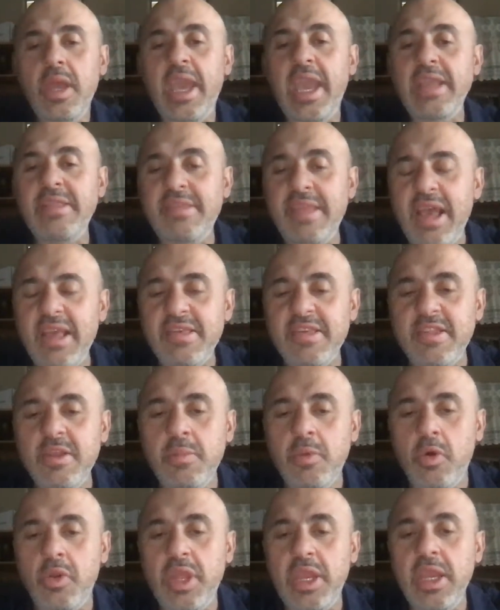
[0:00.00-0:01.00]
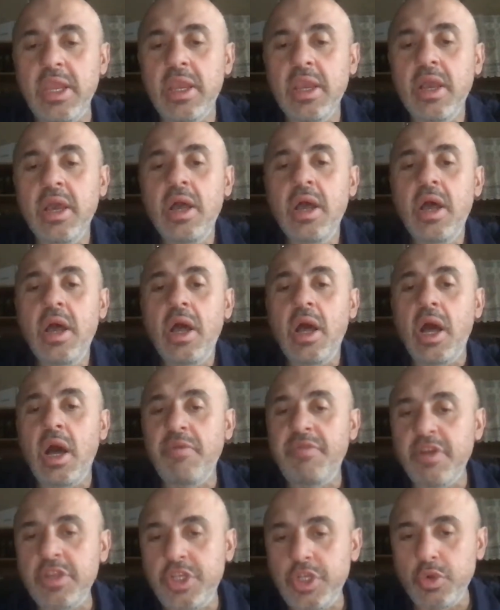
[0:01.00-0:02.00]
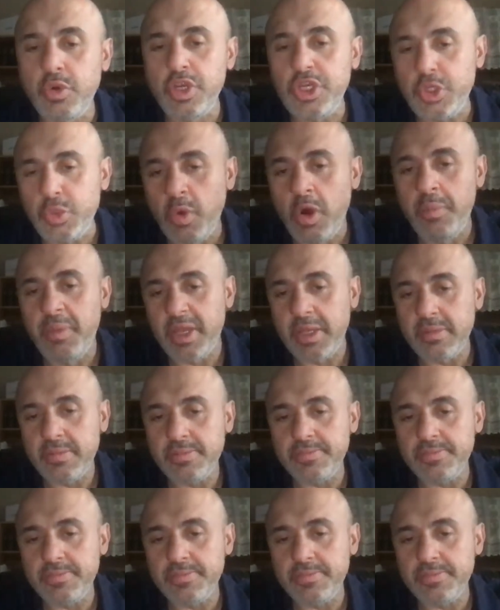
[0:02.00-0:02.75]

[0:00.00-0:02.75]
a testimony of a Jewish woman